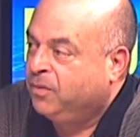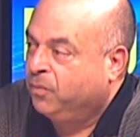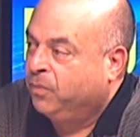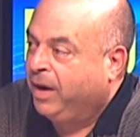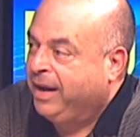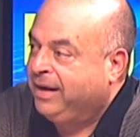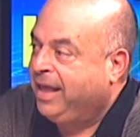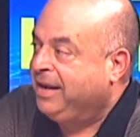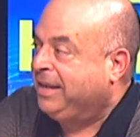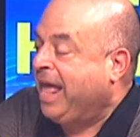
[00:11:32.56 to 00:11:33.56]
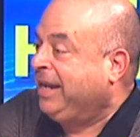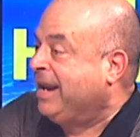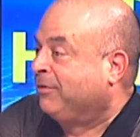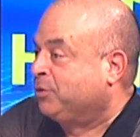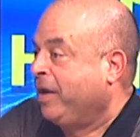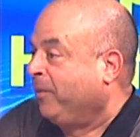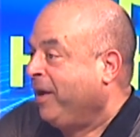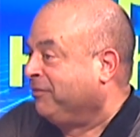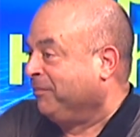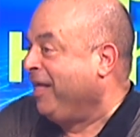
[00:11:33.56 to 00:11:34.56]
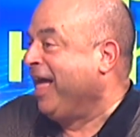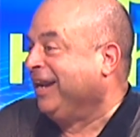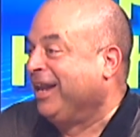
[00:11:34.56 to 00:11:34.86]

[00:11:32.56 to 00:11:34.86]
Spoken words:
Right. And Danny never swayed away from that.